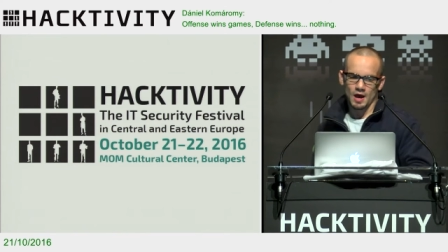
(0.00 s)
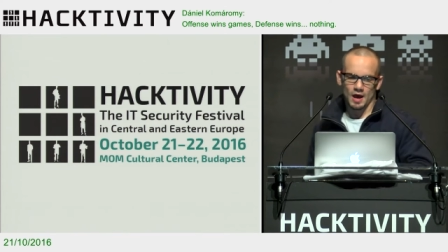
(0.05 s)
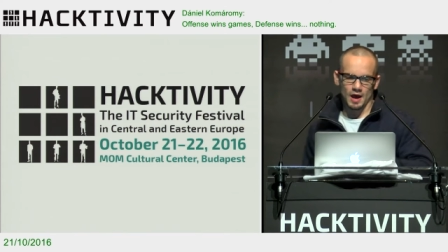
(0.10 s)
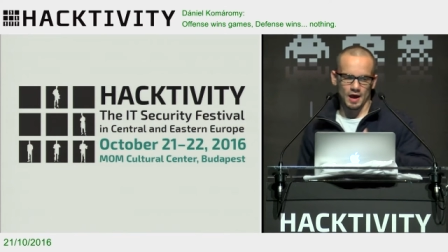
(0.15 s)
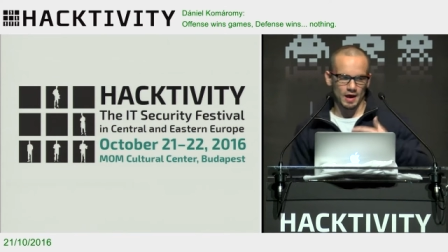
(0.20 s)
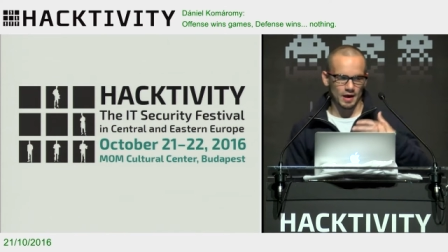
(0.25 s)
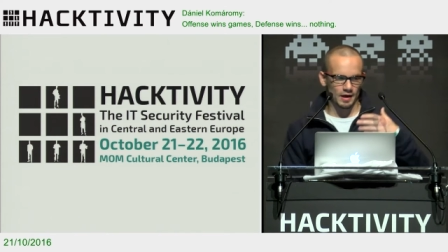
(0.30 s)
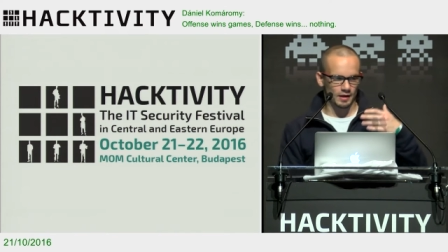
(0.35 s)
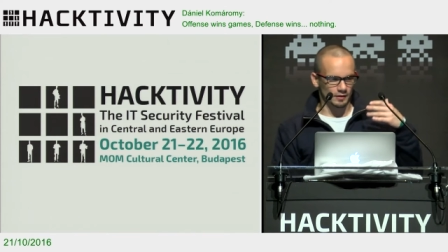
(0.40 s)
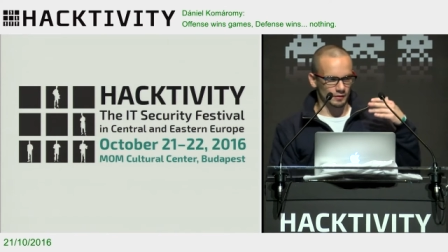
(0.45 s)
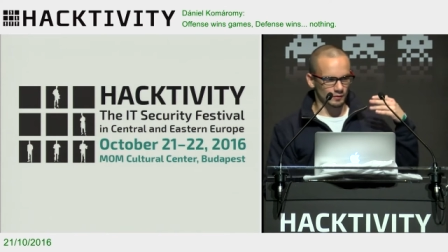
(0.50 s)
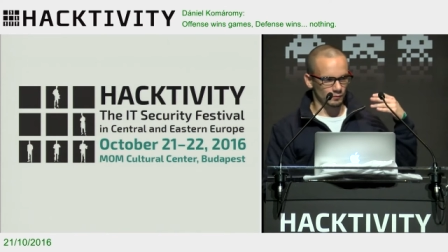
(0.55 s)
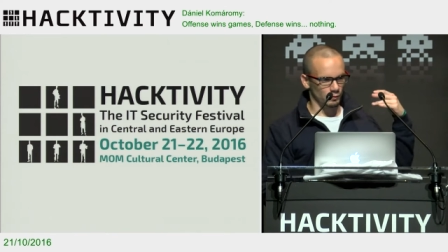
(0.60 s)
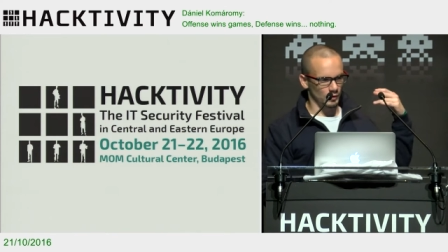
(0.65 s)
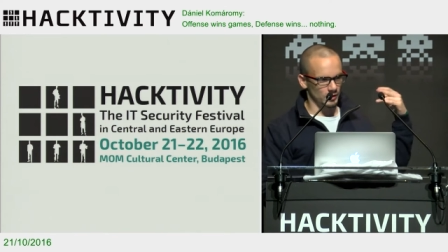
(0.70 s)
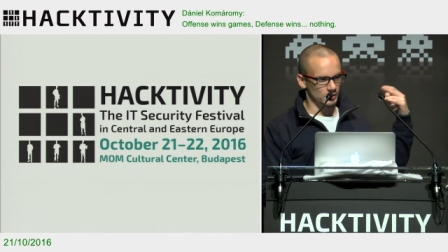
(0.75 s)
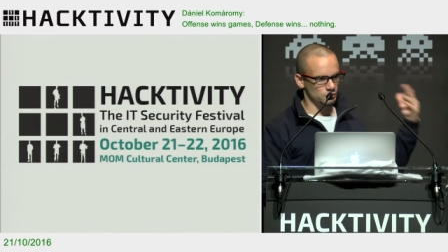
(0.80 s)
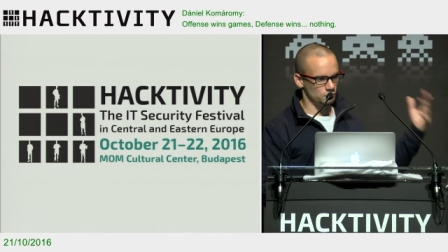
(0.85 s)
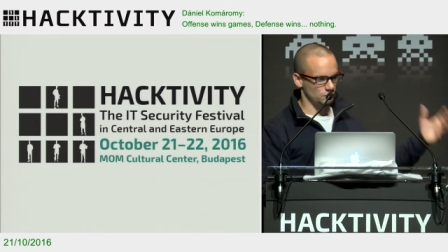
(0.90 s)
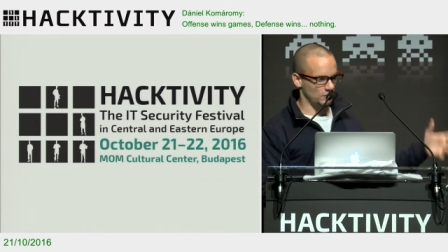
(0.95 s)
And
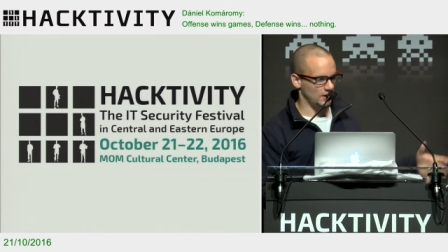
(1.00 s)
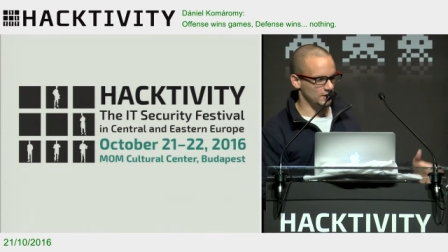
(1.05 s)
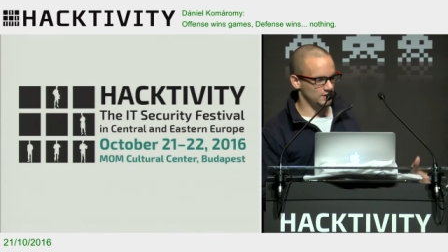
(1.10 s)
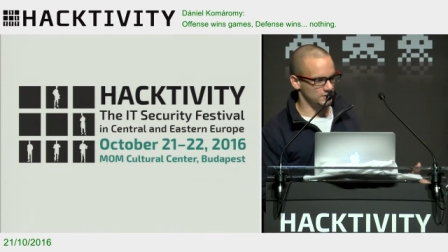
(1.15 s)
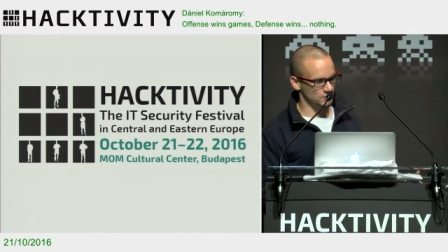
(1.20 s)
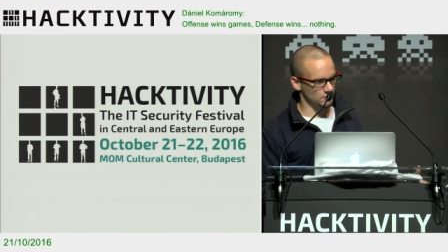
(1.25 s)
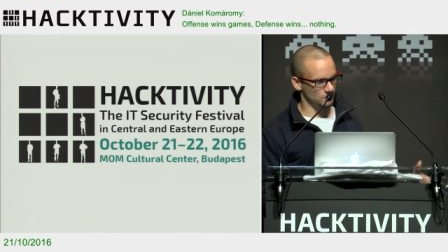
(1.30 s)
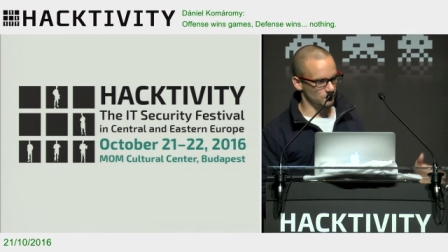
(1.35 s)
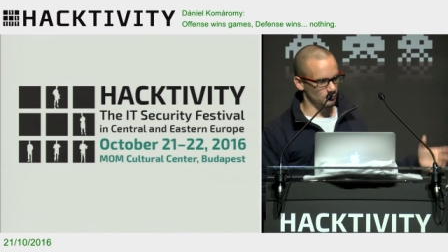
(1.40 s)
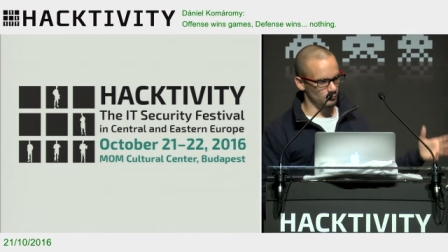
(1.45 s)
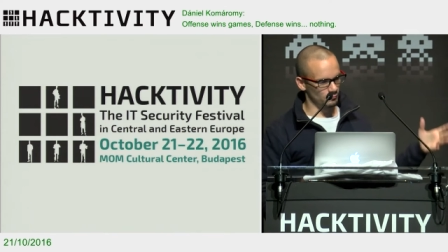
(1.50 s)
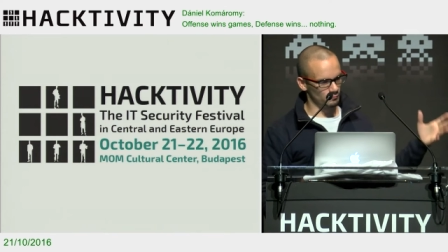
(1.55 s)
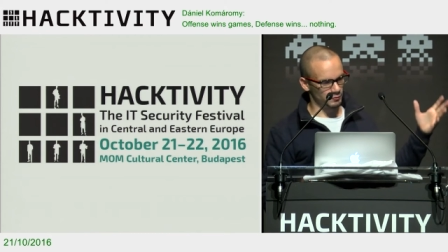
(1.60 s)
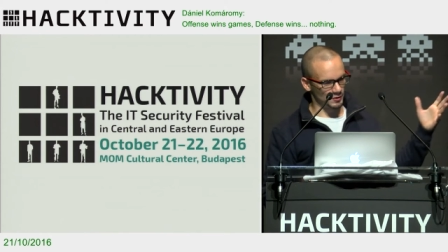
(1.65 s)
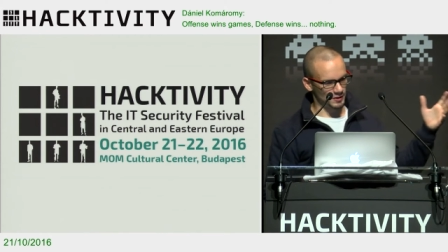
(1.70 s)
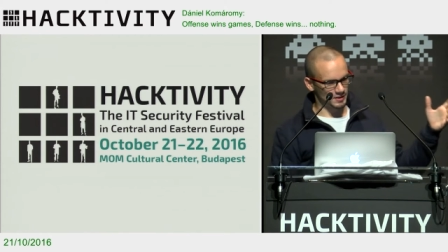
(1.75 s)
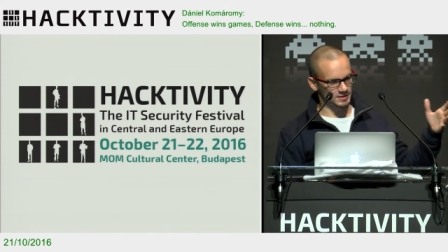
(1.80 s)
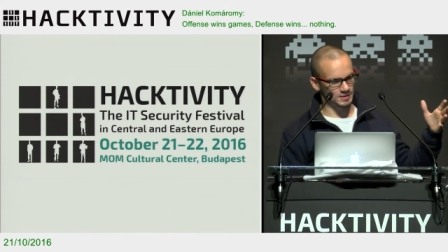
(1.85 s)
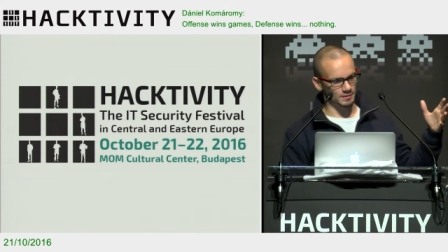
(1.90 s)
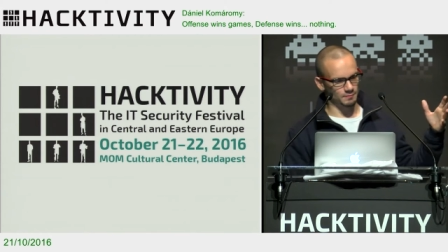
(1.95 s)
we try to
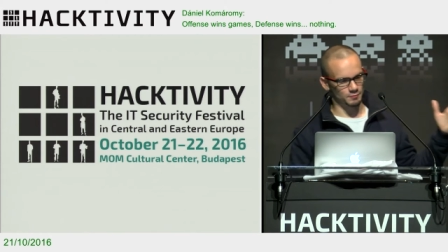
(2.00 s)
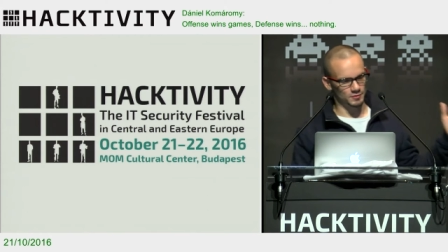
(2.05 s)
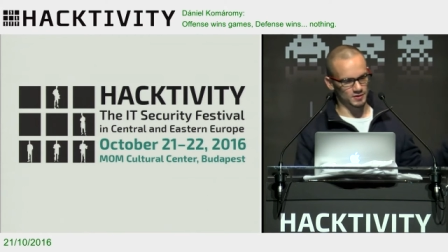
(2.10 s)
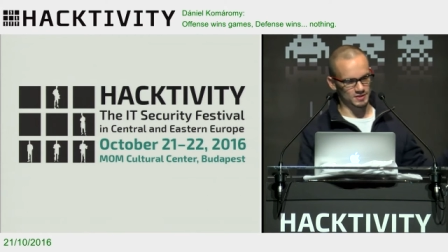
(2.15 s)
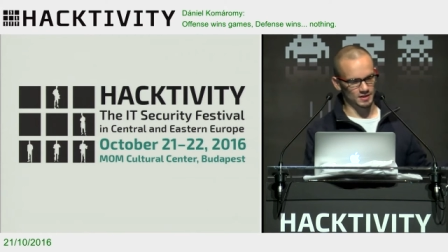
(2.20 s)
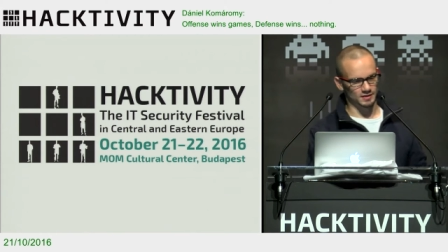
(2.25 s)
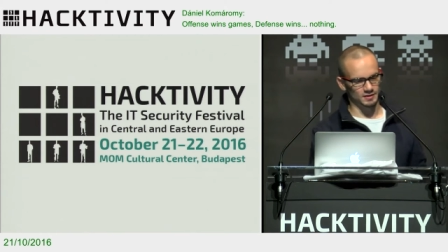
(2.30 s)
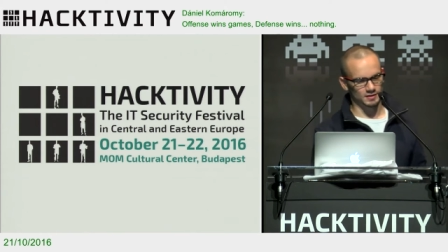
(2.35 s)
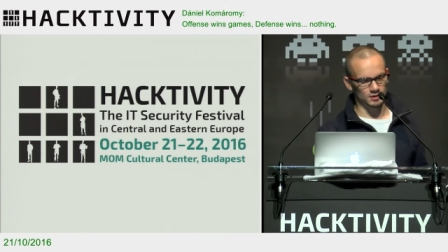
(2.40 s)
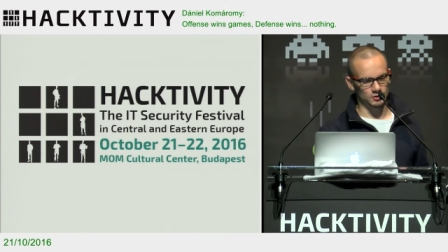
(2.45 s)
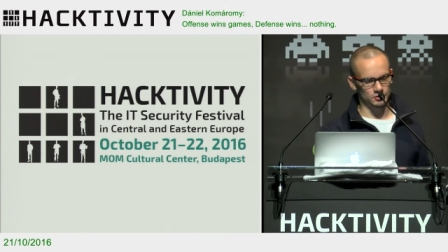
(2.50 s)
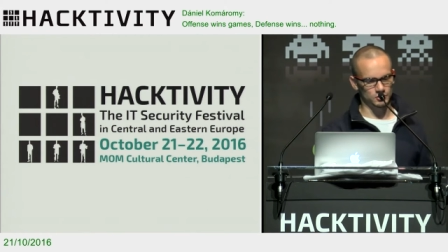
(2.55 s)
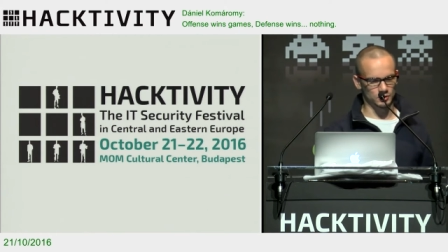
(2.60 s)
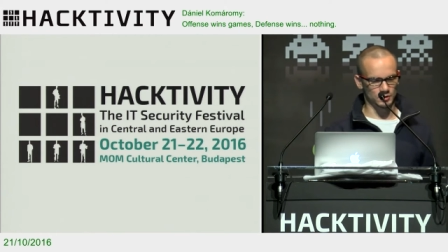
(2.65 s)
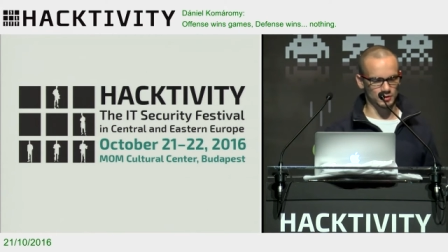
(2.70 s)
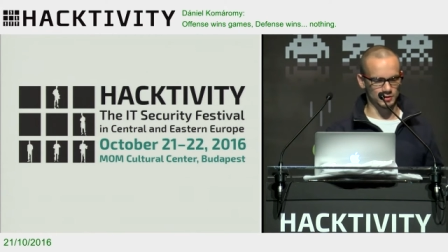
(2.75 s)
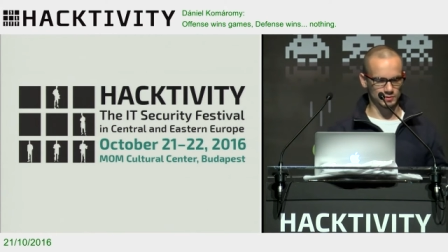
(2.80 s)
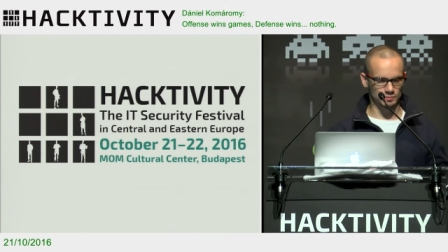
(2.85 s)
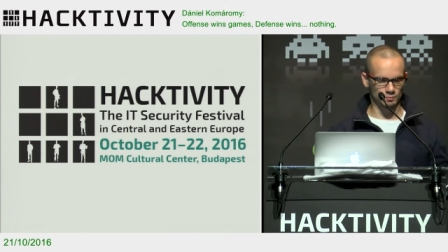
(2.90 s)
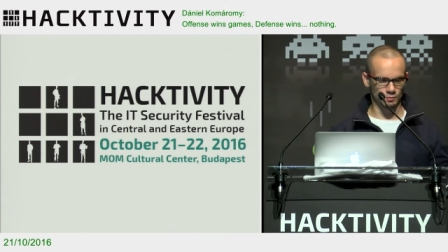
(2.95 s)
bring some
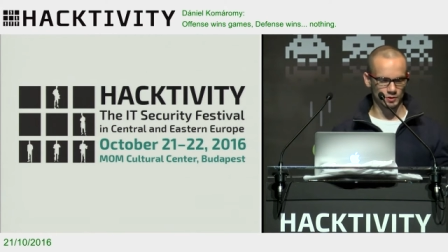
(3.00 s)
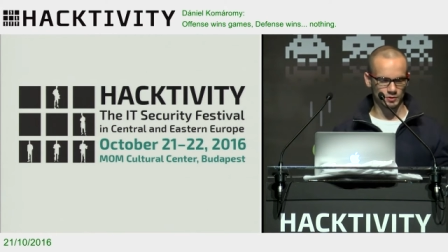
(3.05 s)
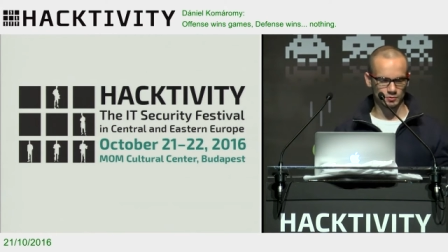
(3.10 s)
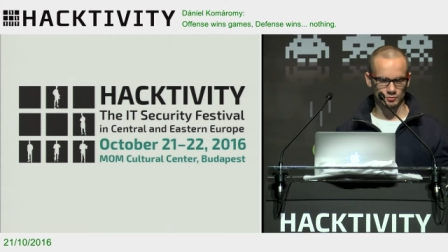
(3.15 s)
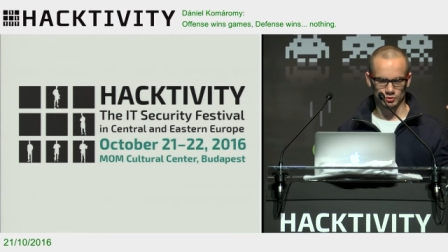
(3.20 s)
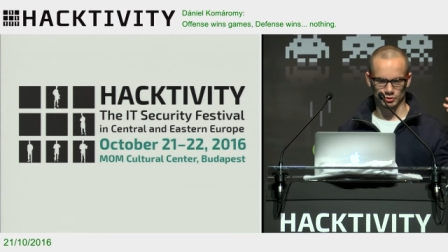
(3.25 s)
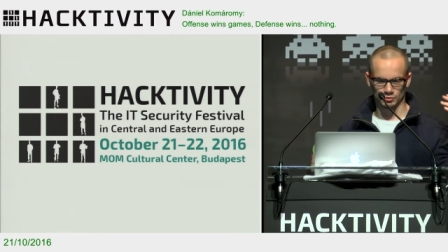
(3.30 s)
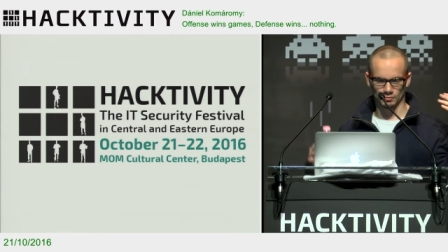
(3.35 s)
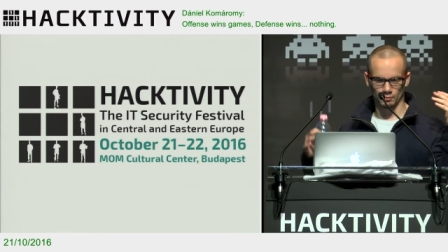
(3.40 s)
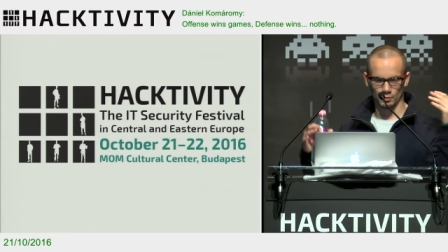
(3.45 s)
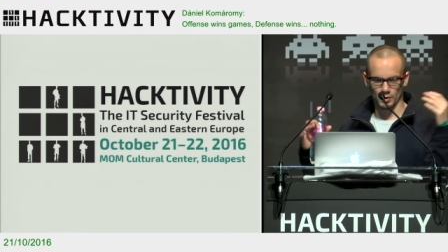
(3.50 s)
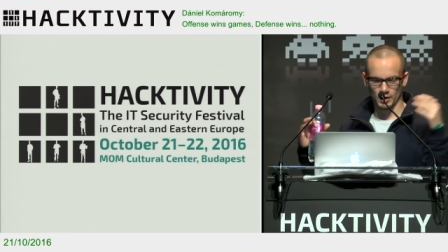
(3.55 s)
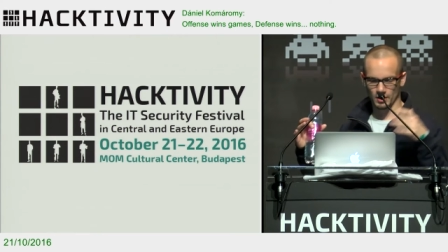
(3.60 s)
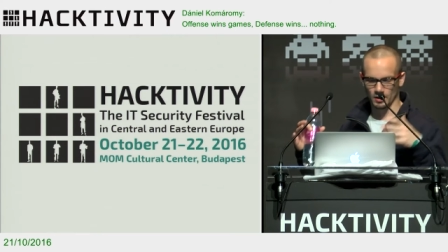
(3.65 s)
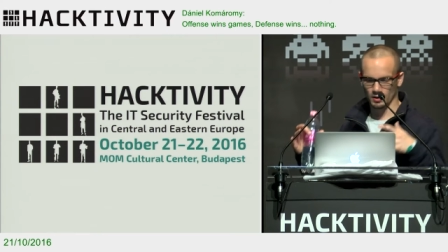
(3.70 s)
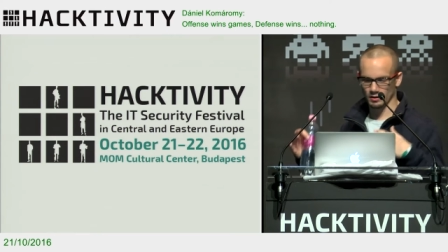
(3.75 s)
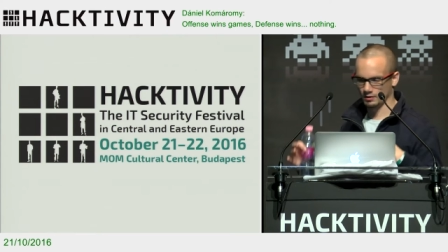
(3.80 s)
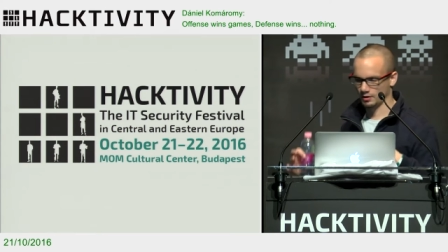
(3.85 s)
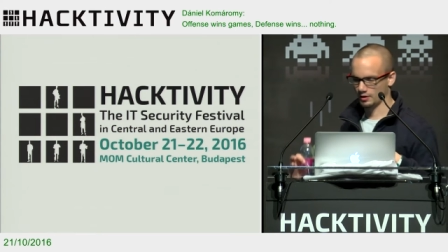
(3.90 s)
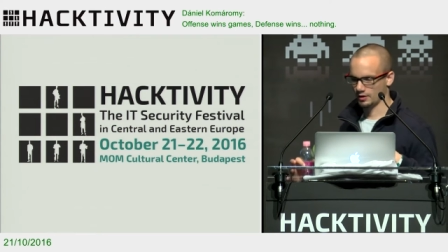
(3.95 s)
presentations which
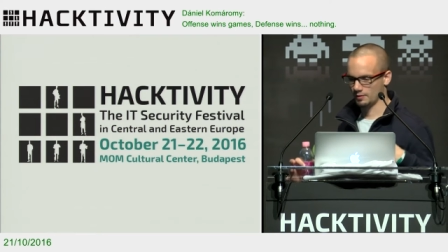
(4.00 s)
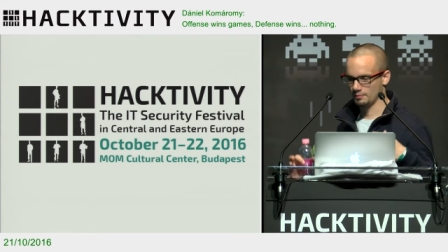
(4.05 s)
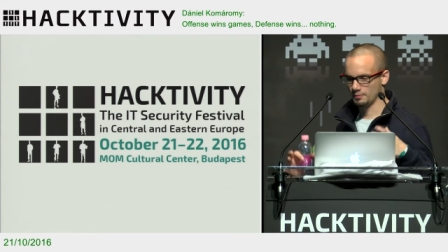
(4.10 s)
will